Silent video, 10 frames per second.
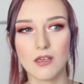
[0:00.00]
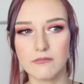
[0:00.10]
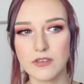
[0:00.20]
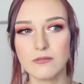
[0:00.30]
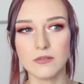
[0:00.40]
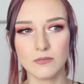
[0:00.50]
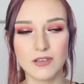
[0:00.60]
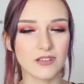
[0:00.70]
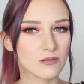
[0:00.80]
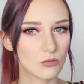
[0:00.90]

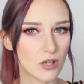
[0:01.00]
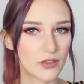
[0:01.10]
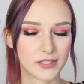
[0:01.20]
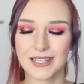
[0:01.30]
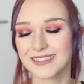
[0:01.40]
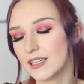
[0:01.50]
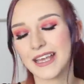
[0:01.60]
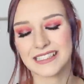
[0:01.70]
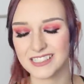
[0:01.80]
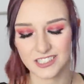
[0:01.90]
It's worth it.
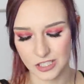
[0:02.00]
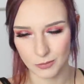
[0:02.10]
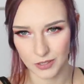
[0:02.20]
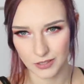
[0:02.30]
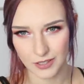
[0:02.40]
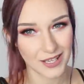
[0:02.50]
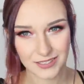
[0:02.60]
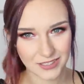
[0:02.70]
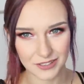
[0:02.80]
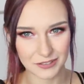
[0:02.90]
It's stupid.
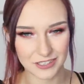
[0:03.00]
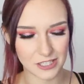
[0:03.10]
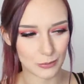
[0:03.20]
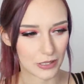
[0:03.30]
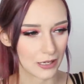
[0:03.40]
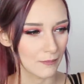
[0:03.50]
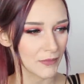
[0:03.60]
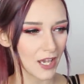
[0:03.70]
It's so stupid.